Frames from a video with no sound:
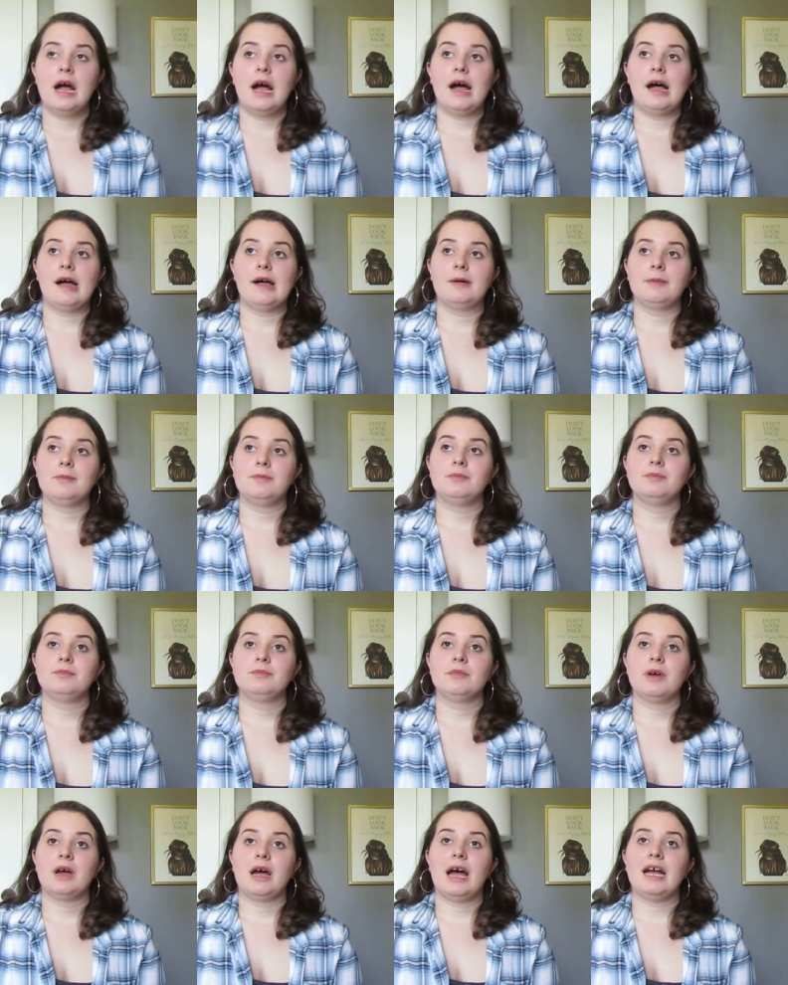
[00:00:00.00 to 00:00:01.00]
Um,
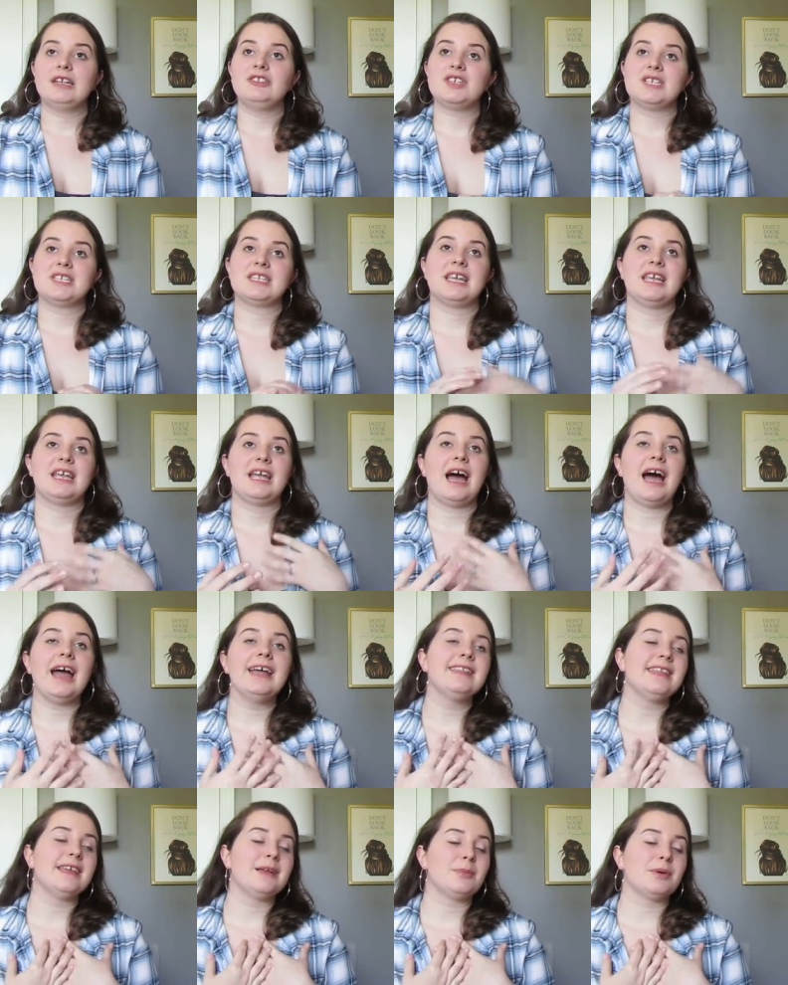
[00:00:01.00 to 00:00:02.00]
I just think,
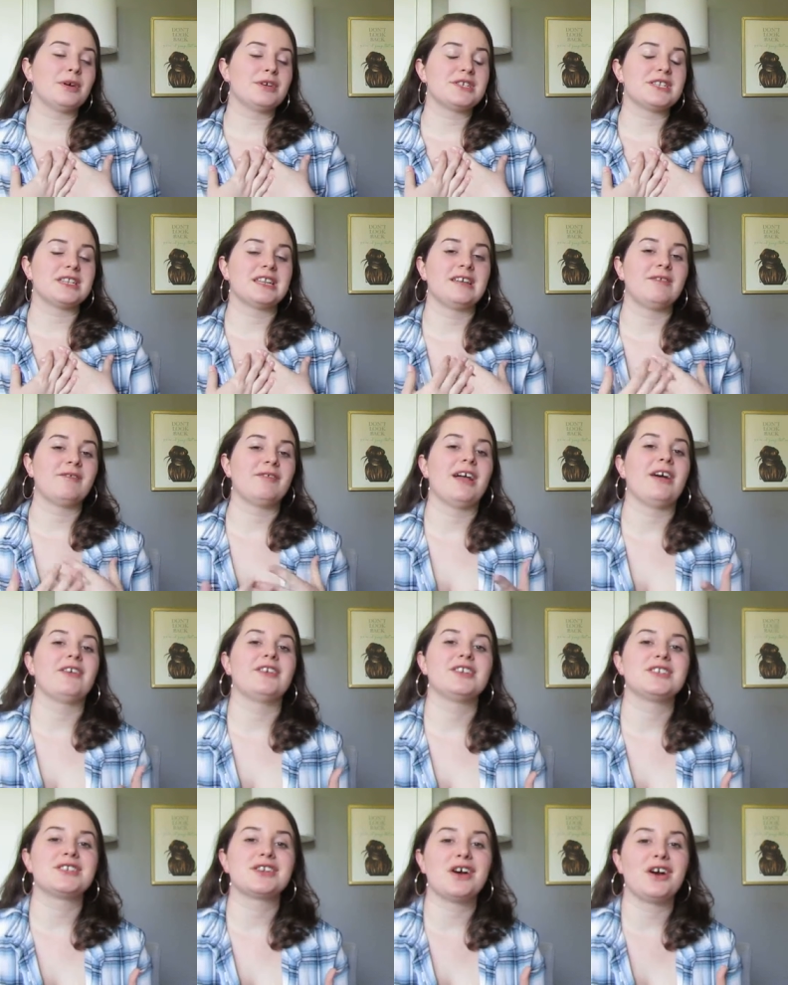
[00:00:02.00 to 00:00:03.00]
I think personally
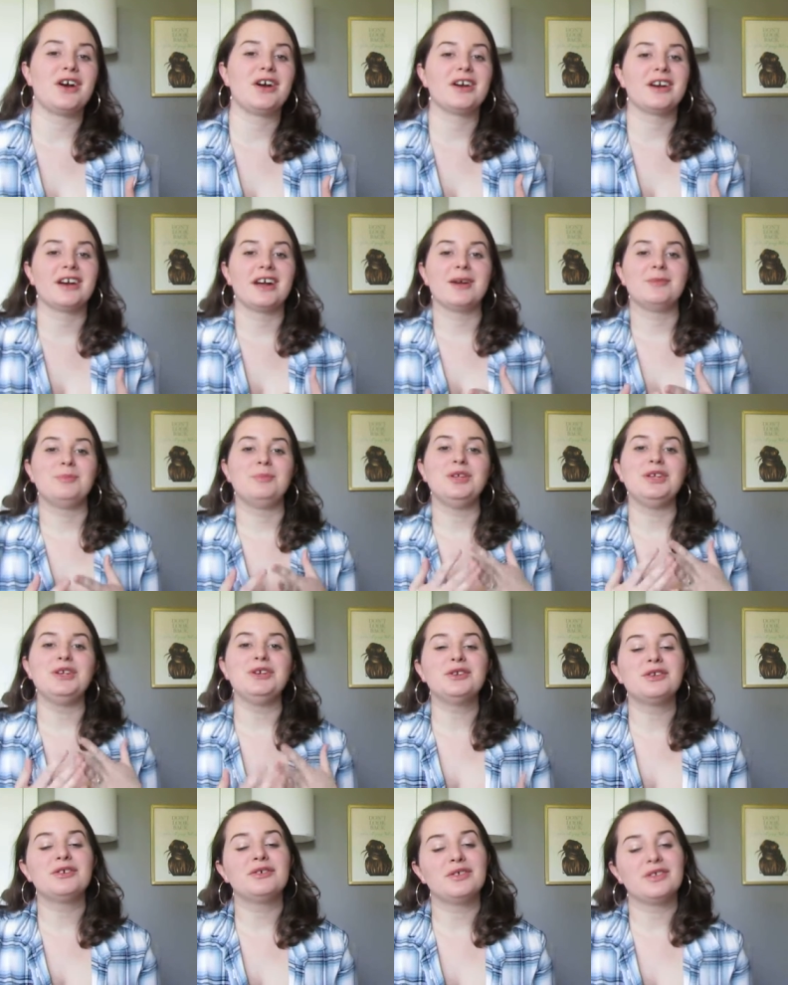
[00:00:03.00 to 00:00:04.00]
flowers are a
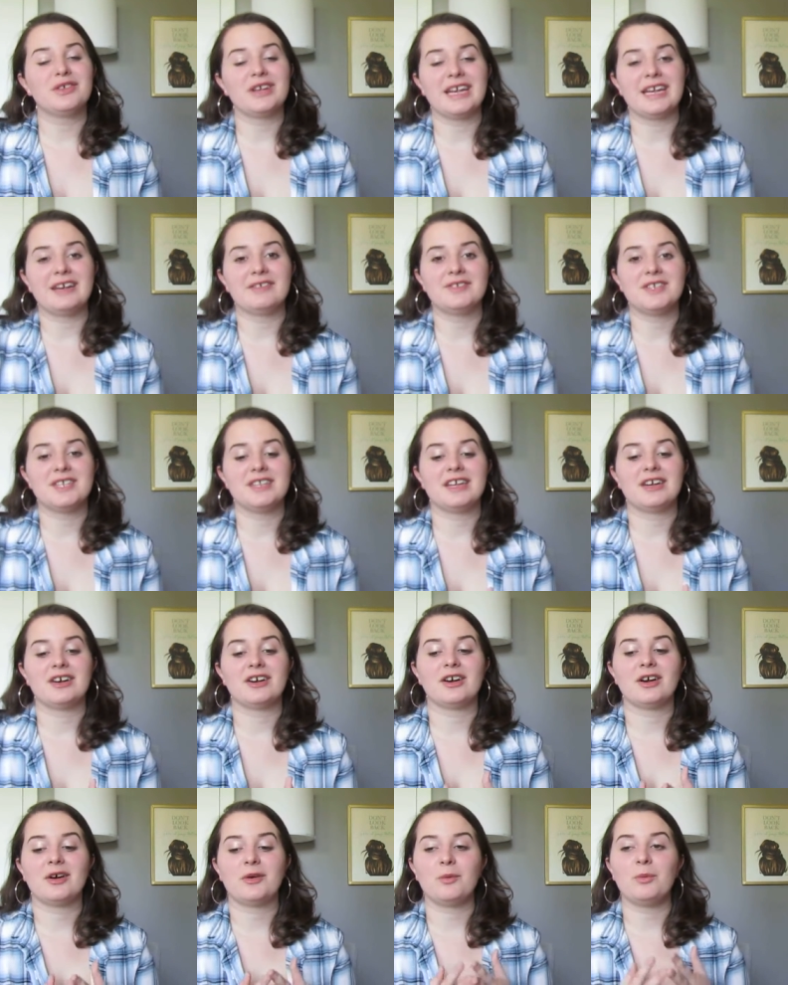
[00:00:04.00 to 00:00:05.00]
beautiful gift.
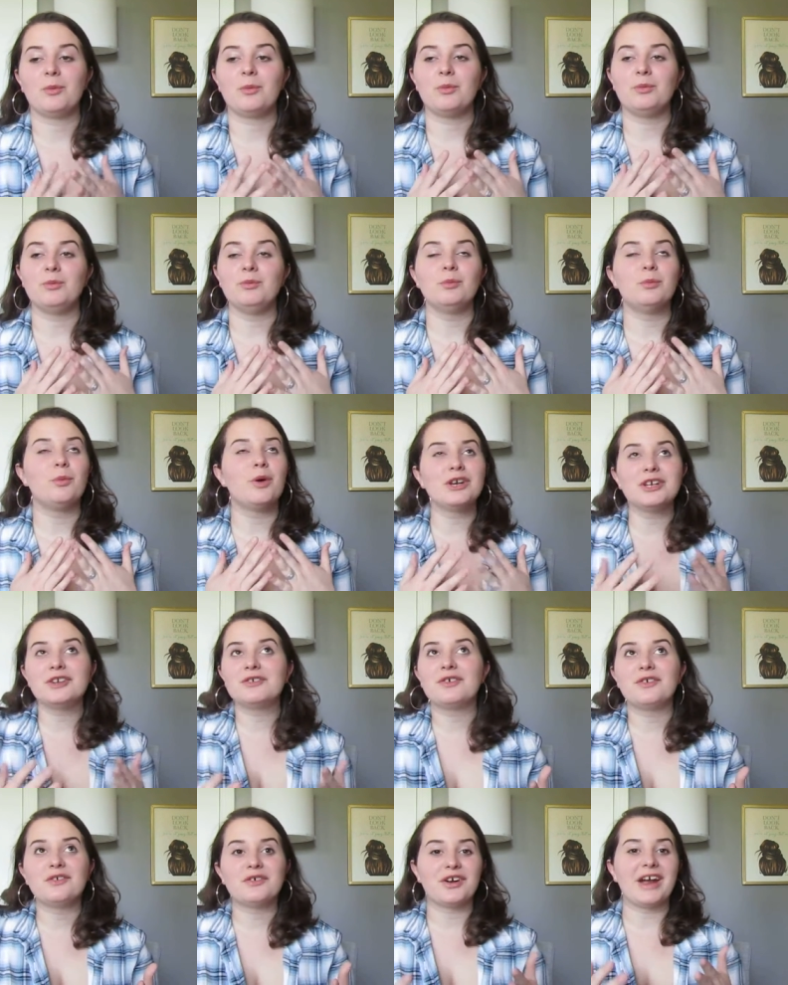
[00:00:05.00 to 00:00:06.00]
They're a,
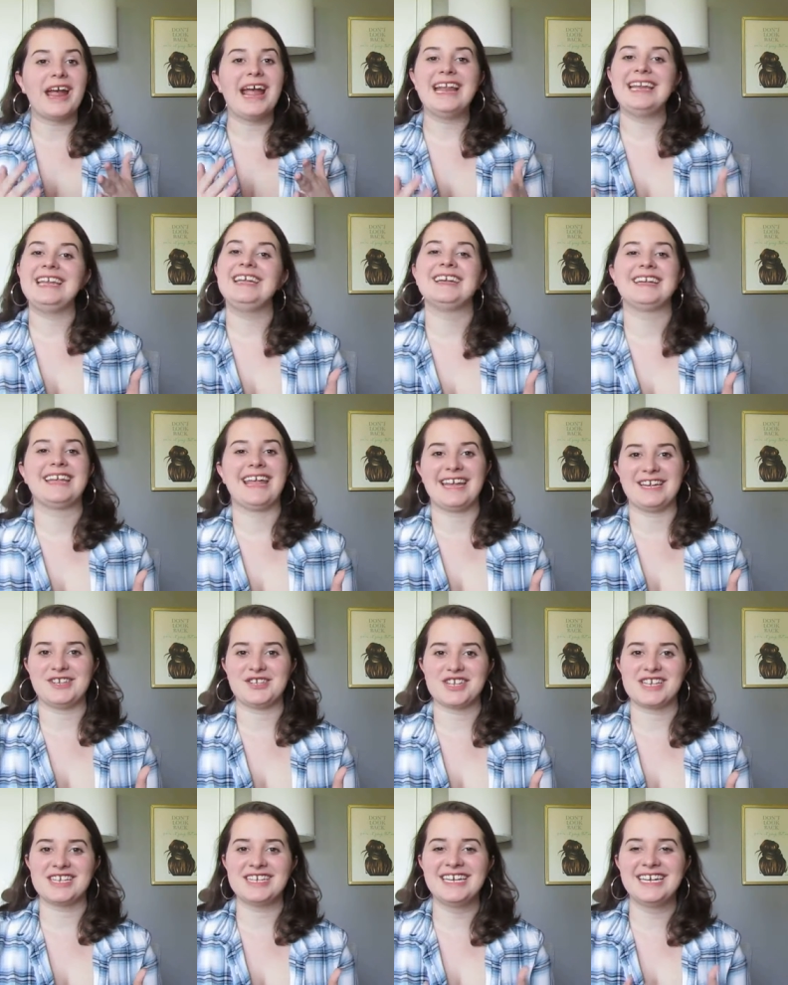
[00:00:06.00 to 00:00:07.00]
wonderful for any
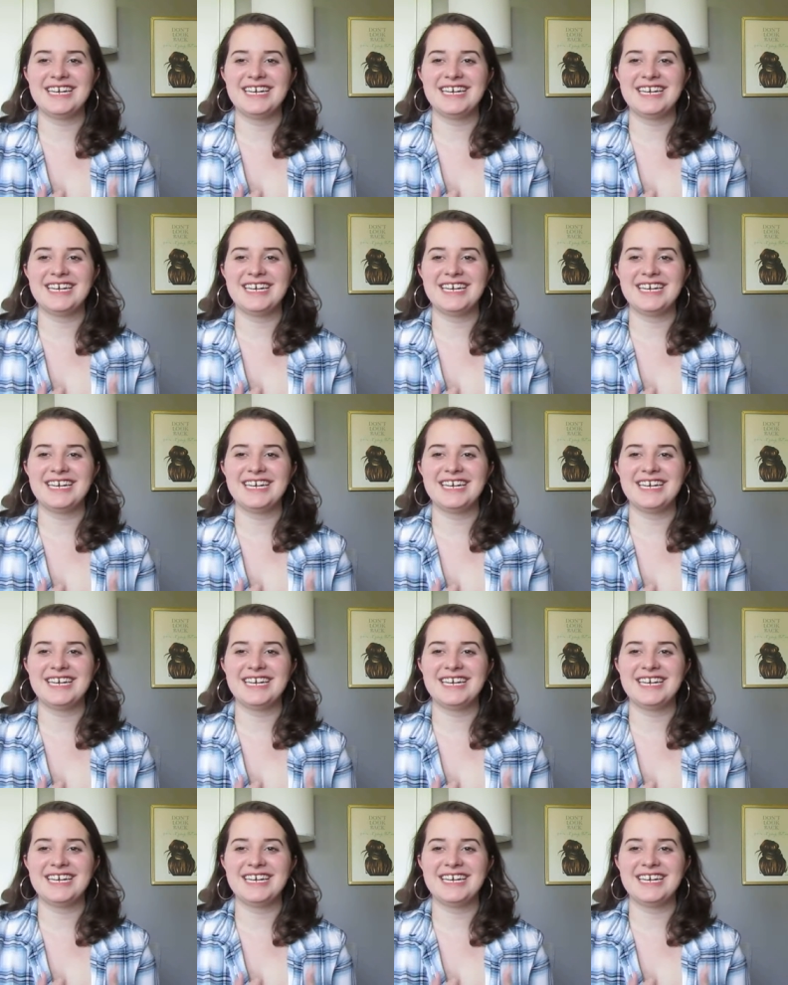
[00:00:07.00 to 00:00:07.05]
occasion.